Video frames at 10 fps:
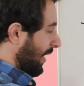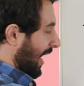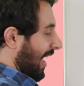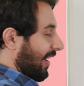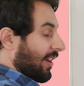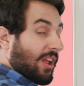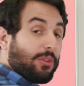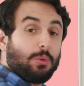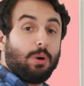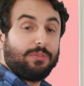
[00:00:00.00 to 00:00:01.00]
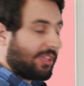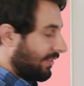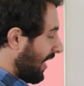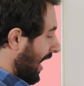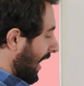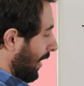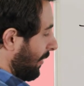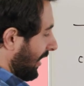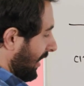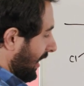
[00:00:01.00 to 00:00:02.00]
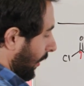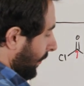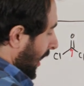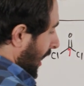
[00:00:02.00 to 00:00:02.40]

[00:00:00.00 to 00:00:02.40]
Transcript: we added another equivalent of that amine here.